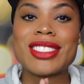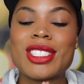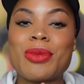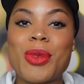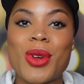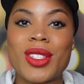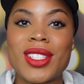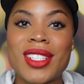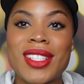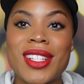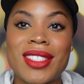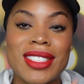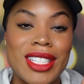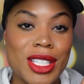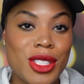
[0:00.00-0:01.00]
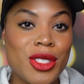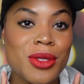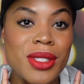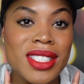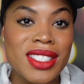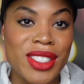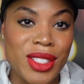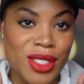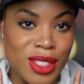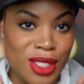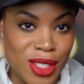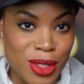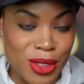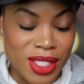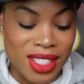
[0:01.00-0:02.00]
spoiler alert get you a sales
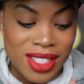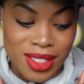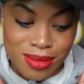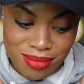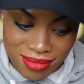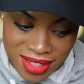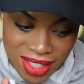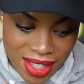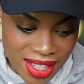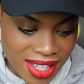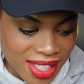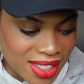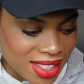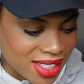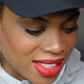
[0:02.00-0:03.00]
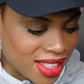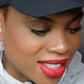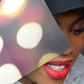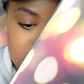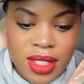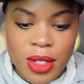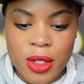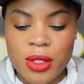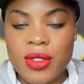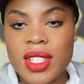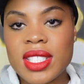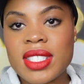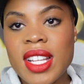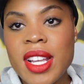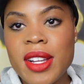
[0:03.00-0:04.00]
associate that's all i got to say so for
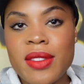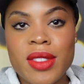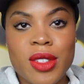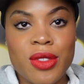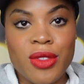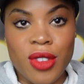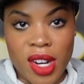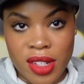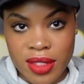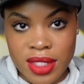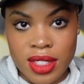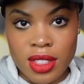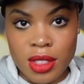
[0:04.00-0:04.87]
the sake of the fragrance